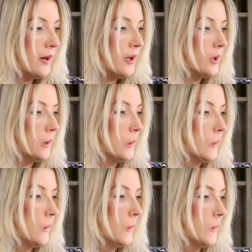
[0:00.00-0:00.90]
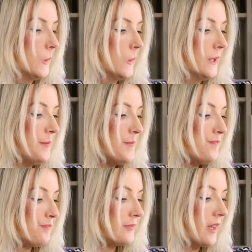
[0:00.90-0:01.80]
Oh,
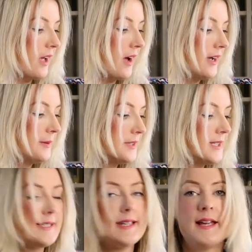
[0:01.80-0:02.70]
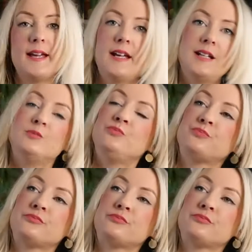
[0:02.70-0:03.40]
I'm going to say